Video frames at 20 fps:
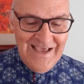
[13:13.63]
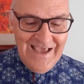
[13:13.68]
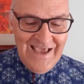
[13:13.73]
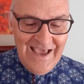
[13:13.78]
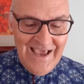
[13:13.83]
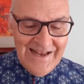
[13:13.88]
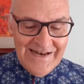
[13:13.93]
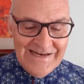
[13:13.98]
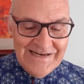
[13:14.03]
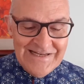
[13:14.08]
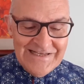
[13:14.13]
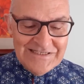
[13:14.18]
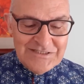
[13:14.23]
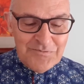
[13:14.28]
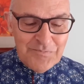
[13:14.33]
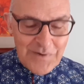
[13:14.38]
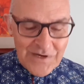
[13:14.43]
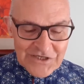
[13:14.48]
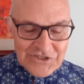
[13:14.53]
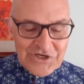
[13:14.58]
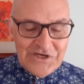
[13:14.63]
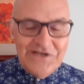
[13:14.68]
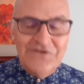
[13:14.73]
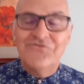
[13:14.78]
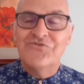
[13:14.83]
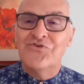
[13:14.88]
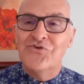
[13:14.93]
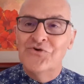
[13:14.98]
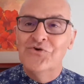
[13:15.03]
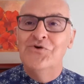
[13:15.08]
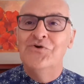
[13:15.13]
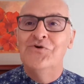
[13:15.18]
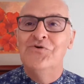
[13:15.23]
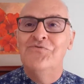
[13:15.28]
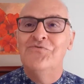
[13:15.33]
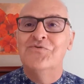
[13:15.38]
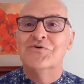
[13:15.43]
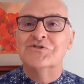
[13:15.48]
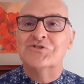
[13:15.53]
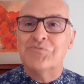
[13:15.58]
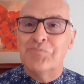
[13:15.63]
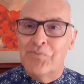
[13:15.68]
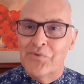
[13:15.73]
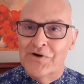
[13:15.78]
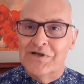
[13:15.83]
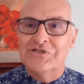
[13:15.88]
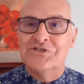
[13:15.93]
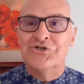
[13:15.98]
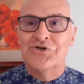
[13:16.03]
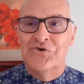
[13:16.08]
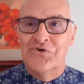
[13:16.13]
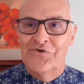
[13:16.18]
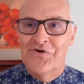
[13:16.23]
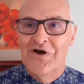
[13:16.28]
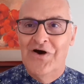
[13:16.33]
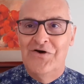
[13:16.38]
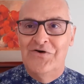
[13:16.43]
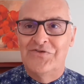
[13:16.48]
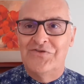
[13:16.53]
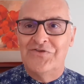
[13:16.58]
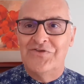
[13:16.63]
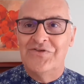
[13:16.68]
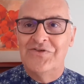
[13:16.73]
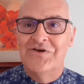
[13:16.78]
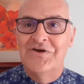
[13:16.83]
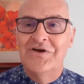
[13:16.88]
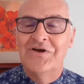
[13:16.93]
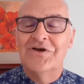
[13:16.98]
and it is especially true for spiritual growth.